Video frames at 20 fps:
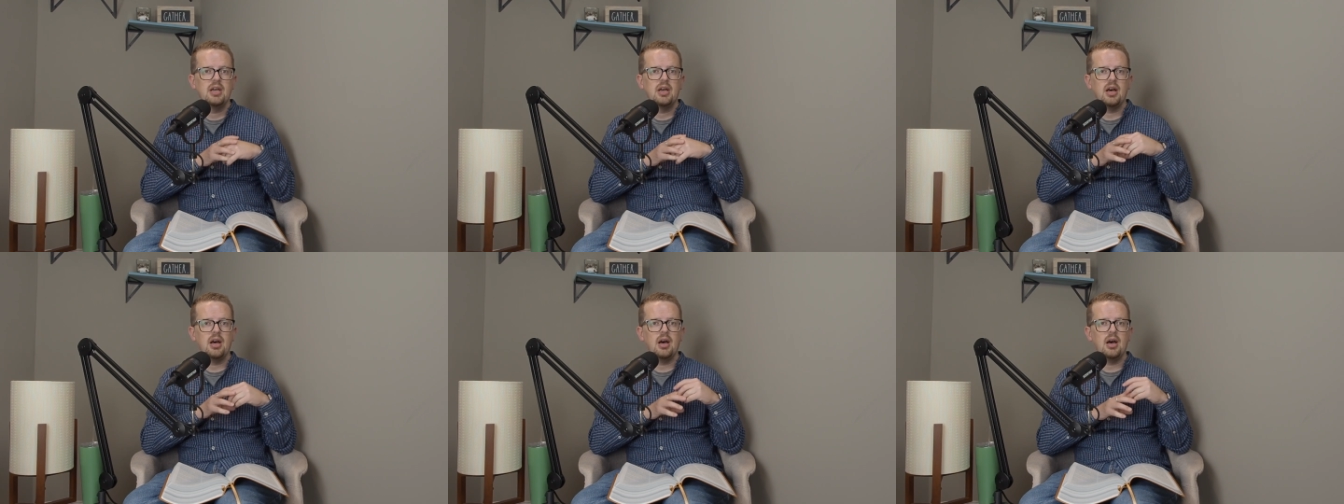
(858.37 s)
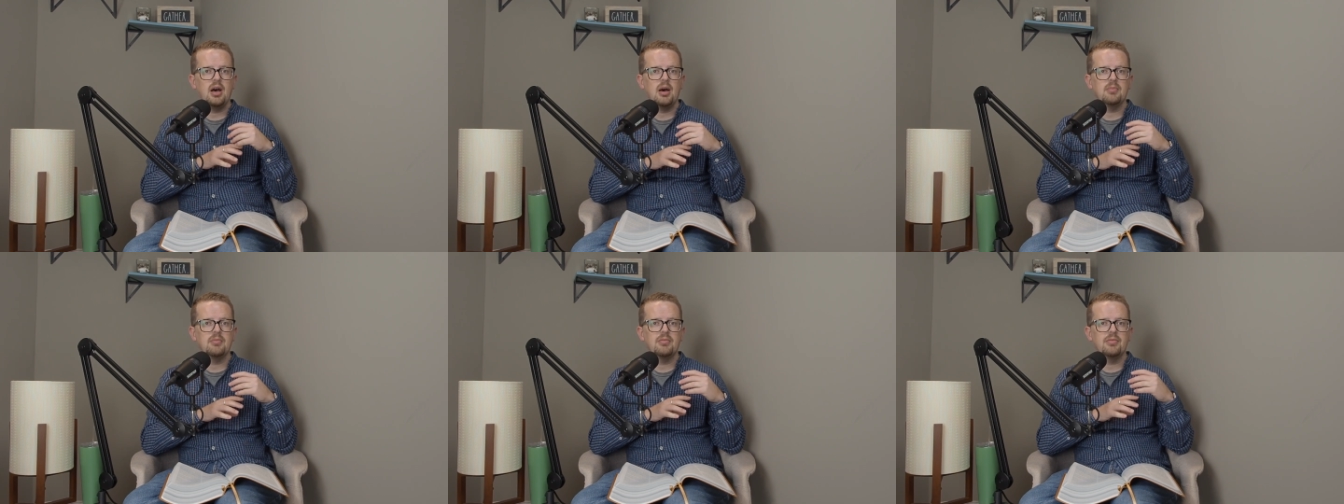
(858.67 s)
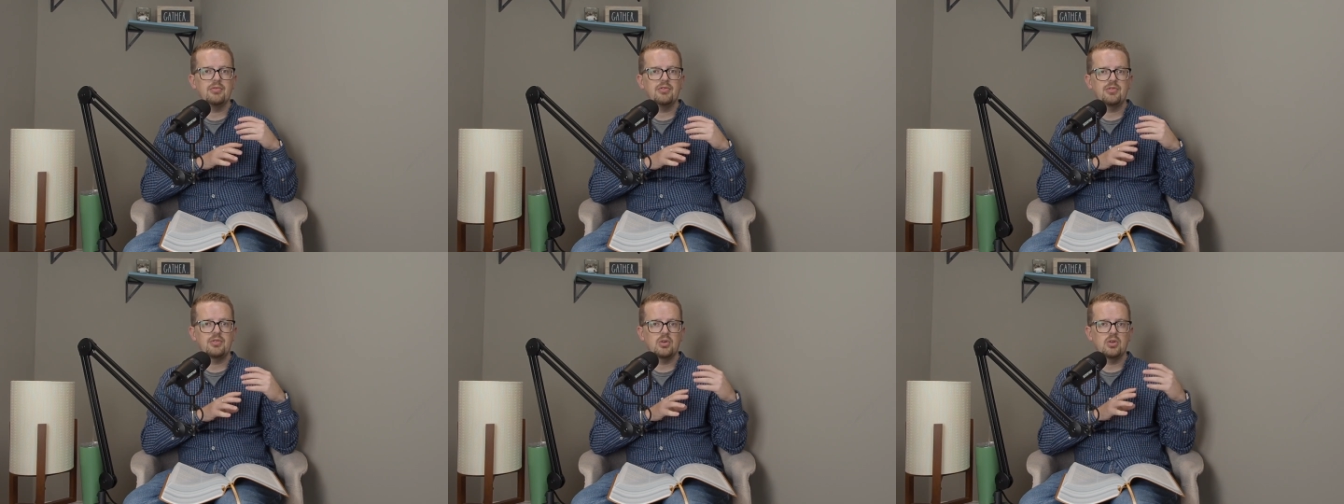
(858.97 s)

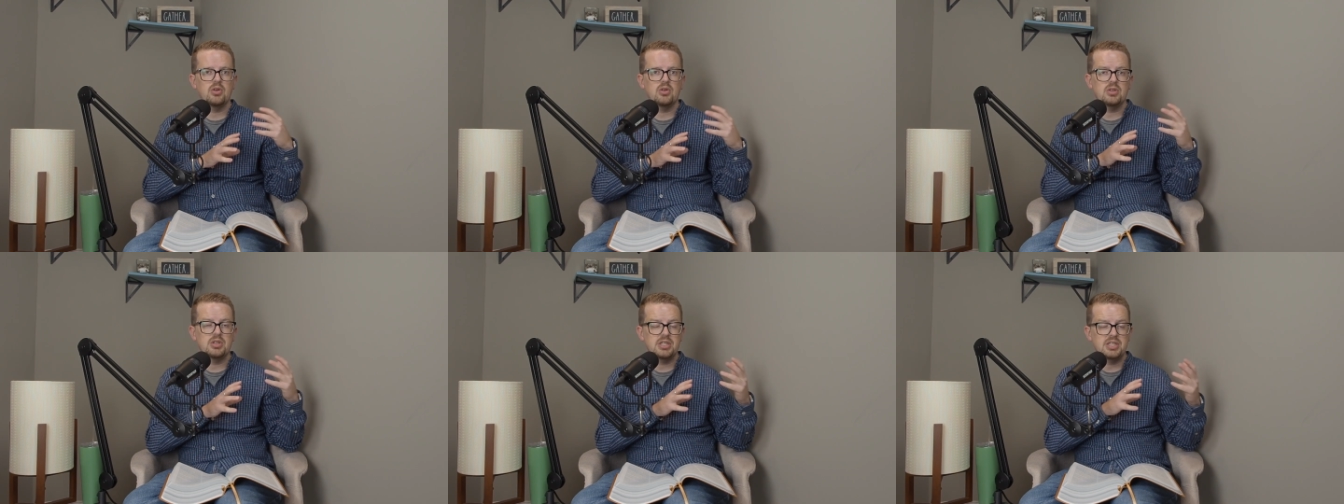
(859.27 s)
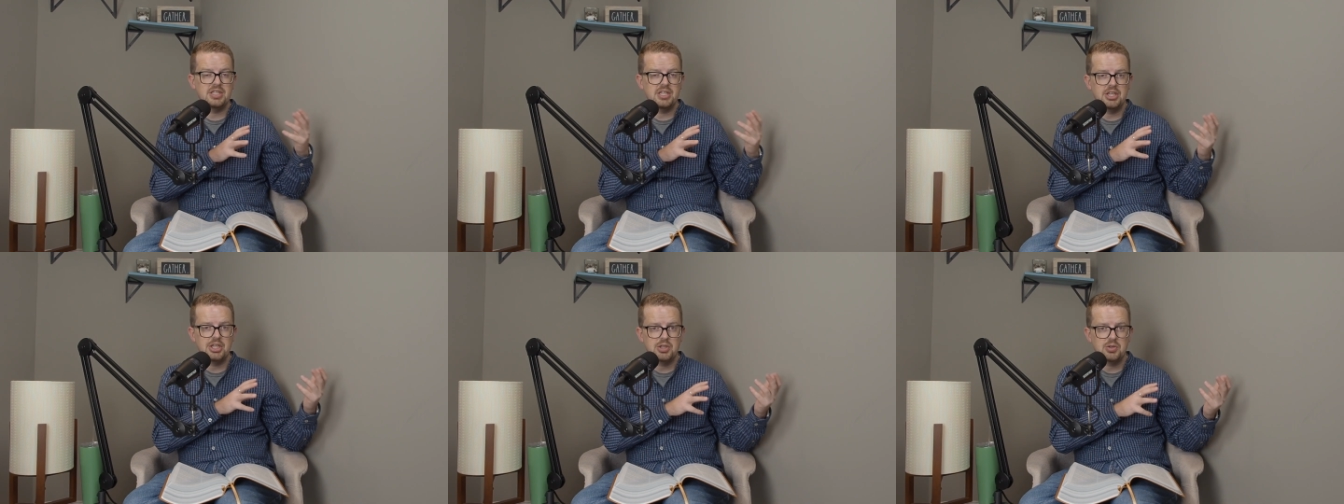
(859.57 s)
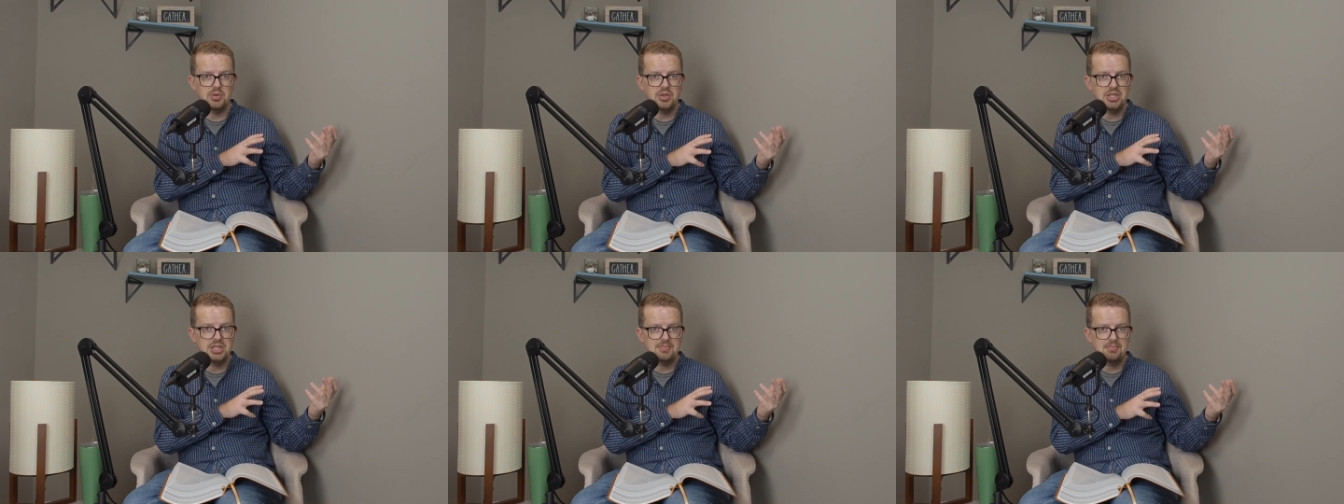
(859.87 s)
for
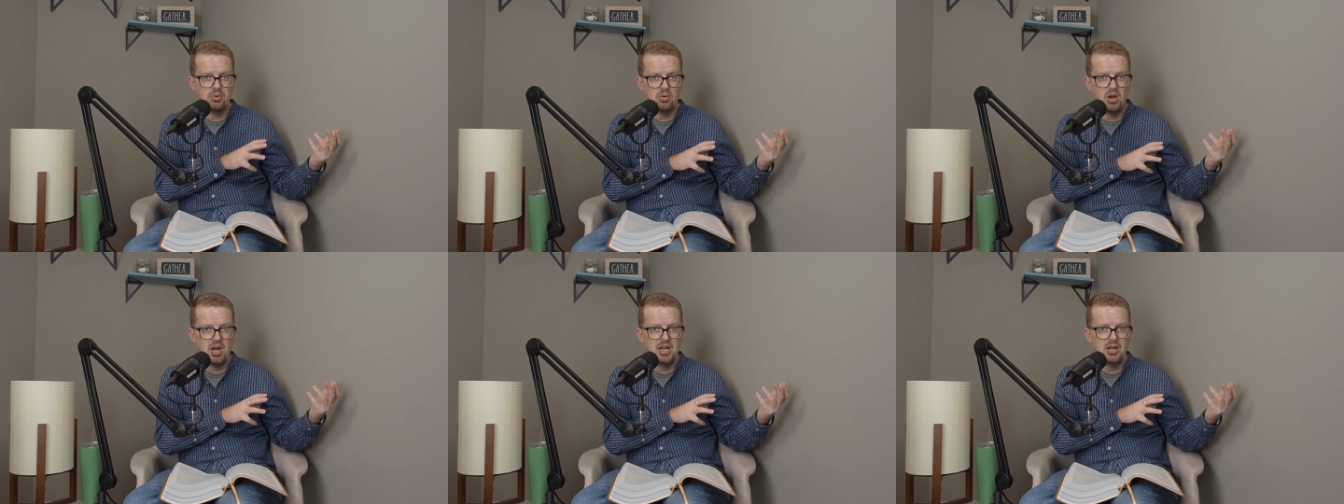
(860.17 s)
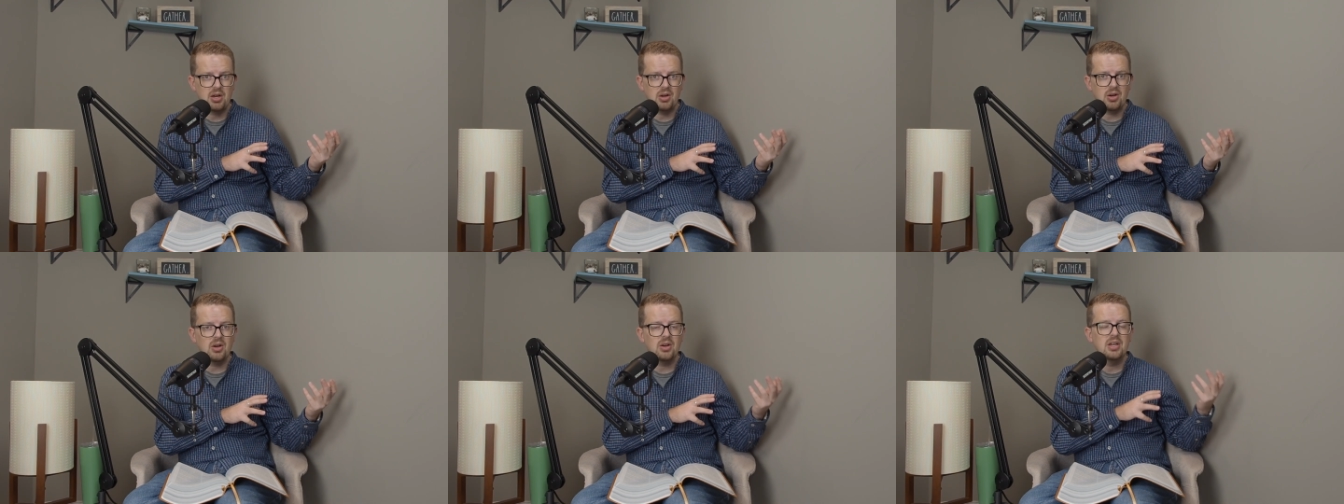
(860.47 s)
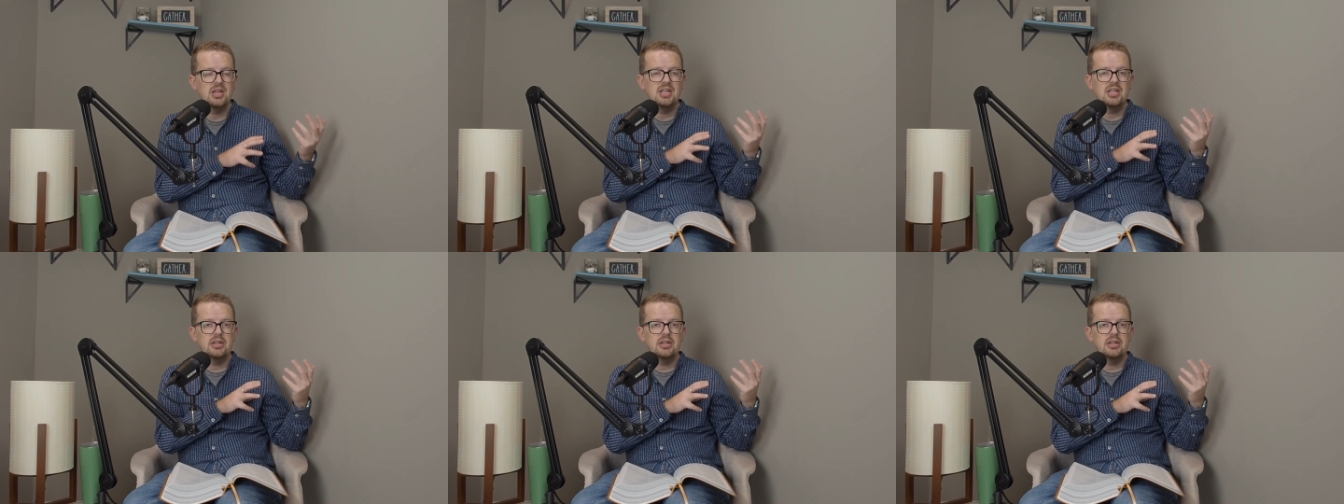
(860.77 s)
centuries prior,